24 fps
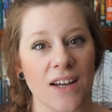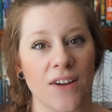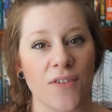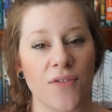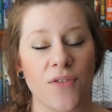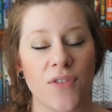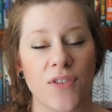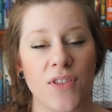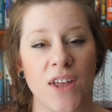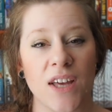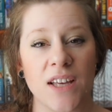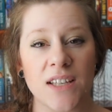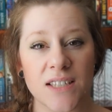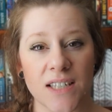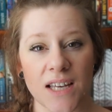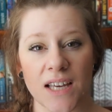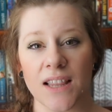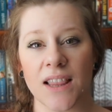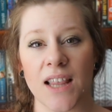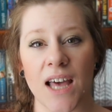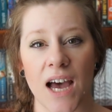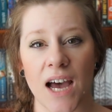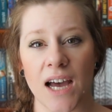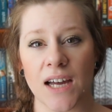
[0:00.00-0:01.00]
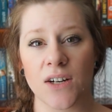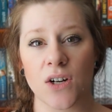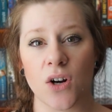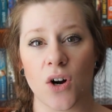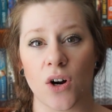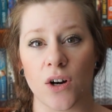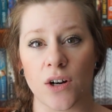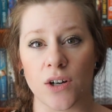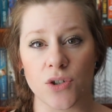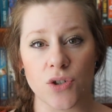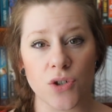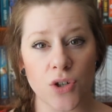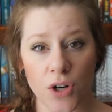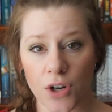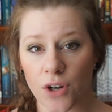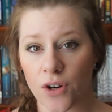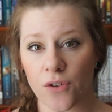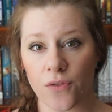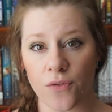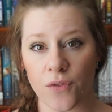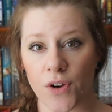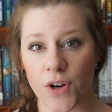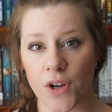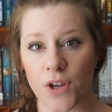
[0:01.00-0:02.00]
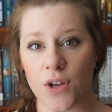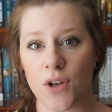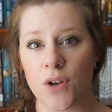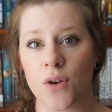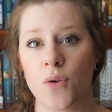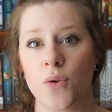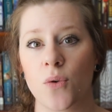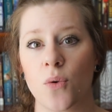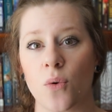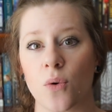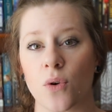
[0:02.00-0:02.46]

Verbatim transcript: if things like that are a trigger for you,